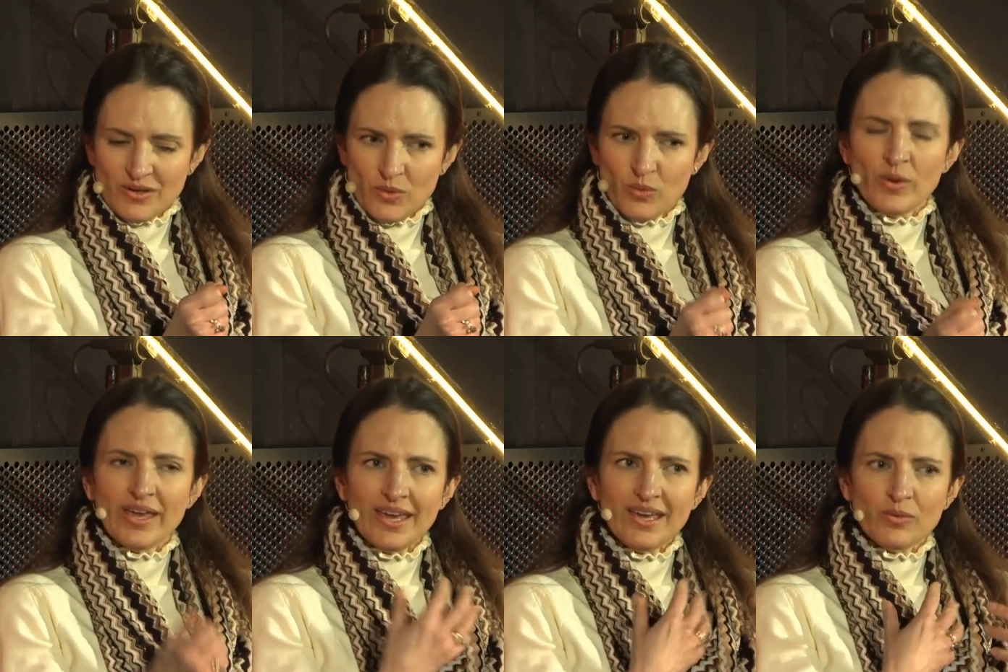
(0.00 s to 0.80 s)

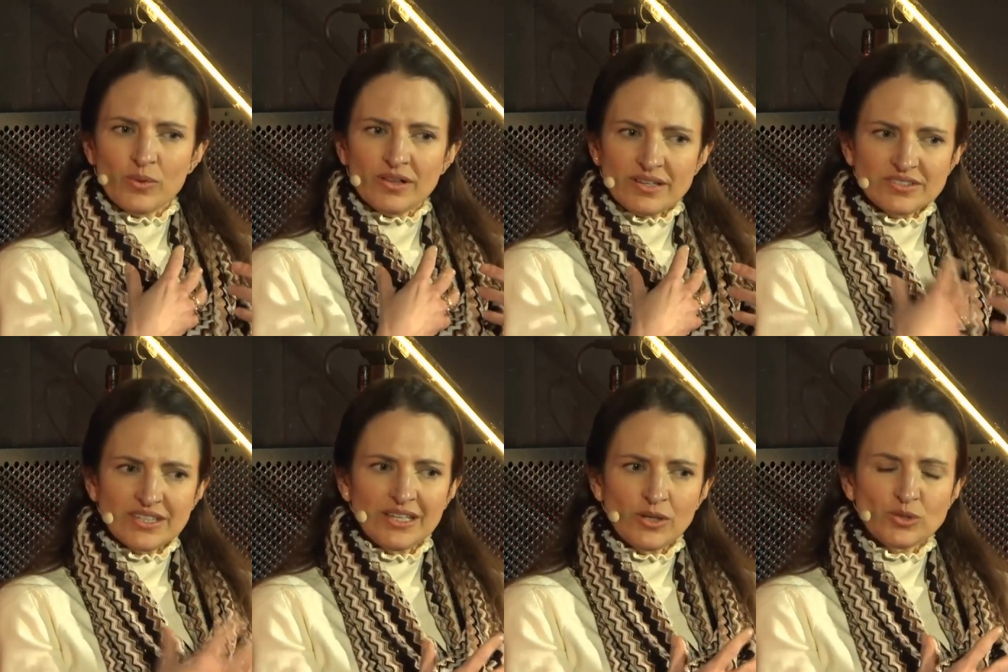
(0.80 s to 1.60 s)
We will
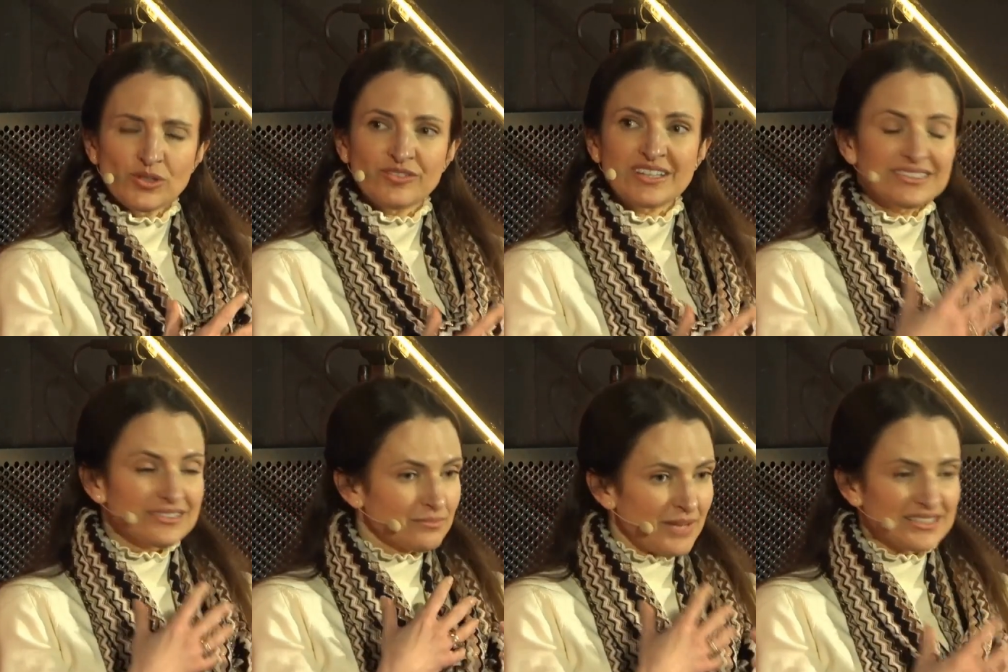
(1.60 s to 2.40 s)
continue to invest
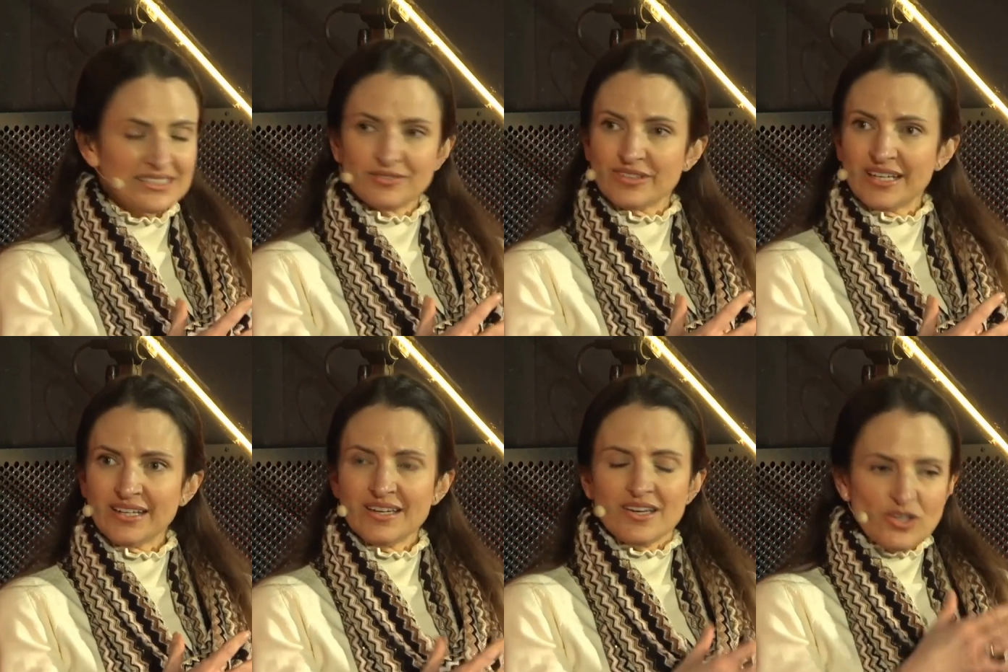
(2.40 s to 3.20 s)
massively
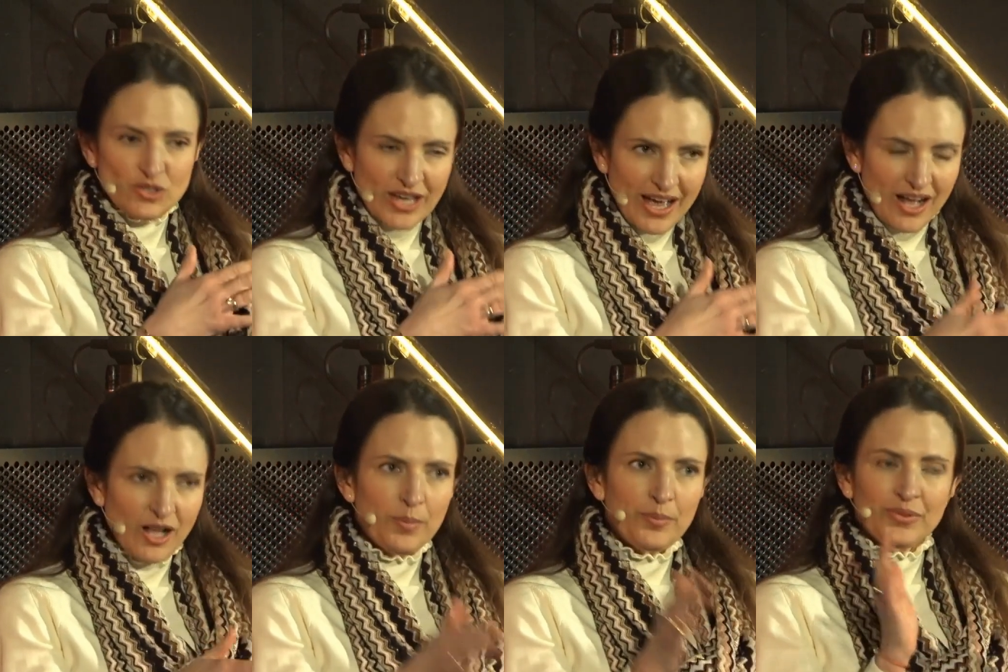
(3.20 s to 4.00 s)
to
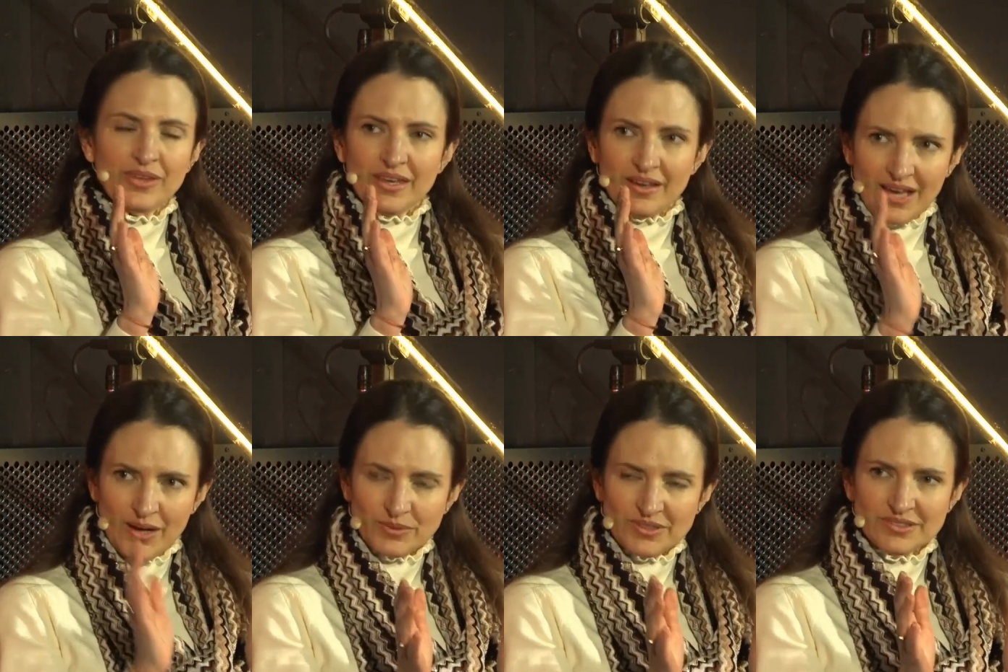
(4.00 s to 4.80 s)
help the
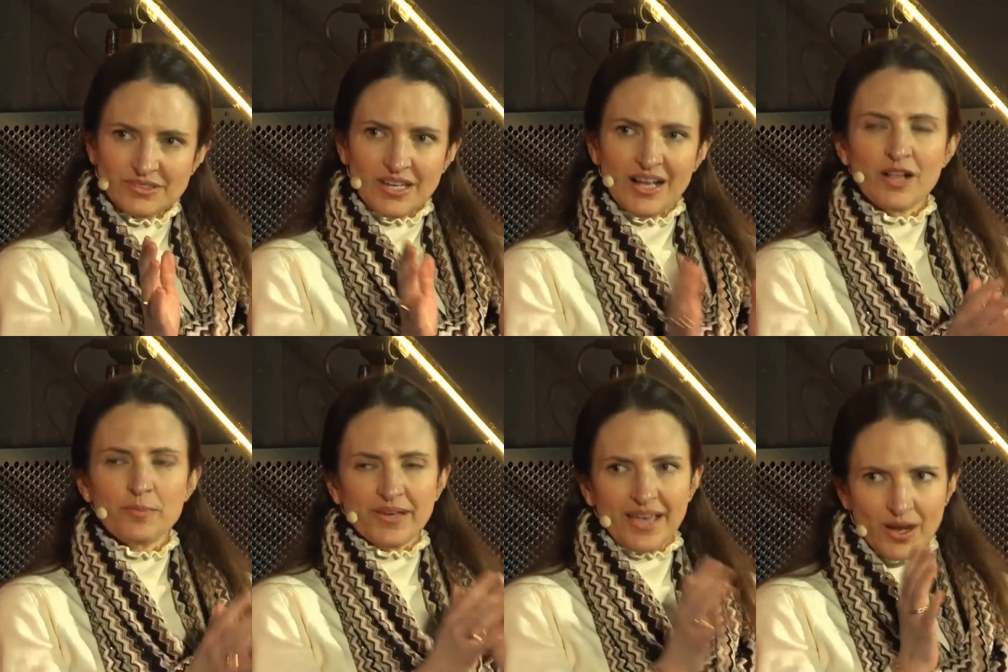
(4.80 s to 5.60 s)
accountants, to help
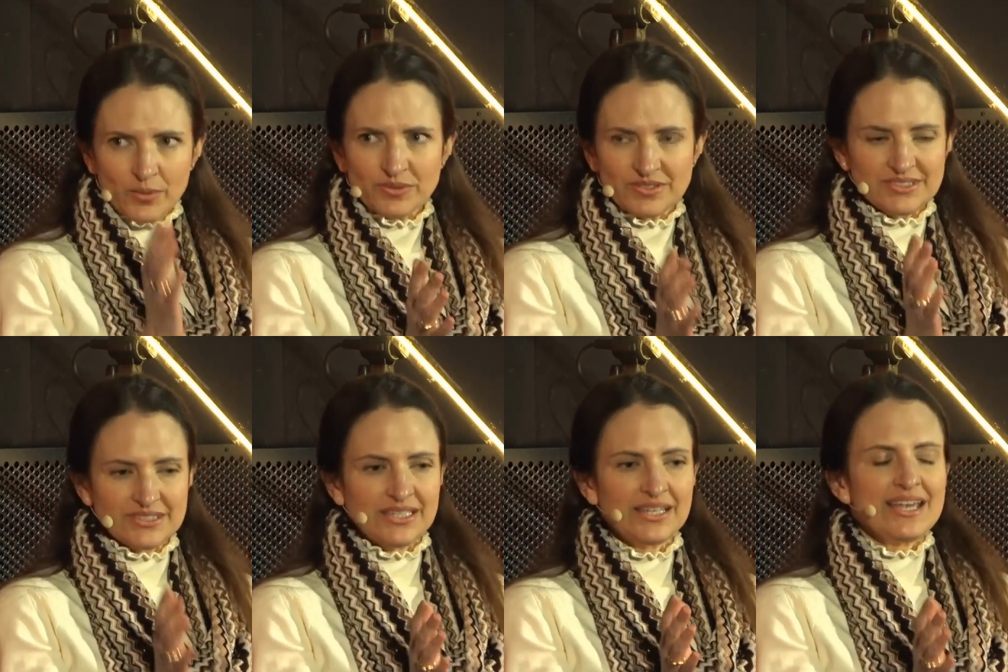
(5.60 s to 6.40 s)

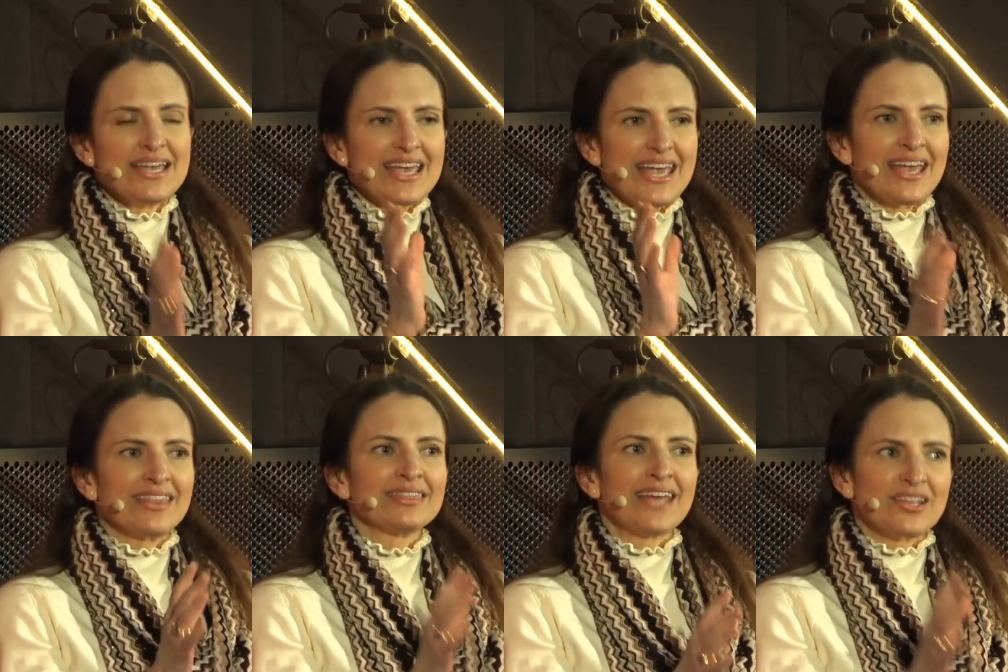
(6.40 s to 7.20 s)
accountancy
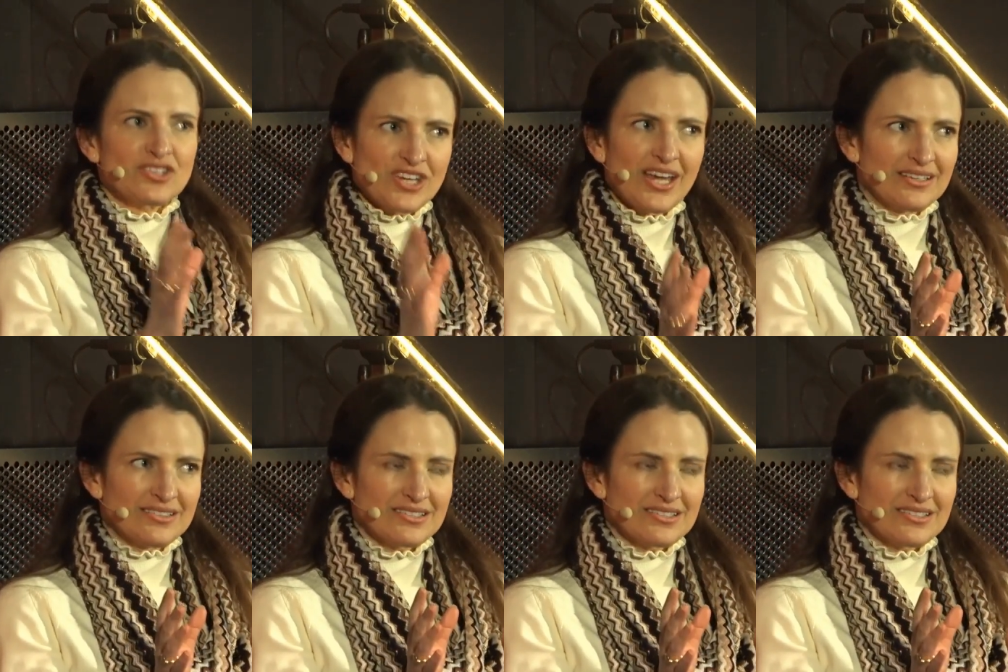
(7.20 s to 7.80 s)
in that change.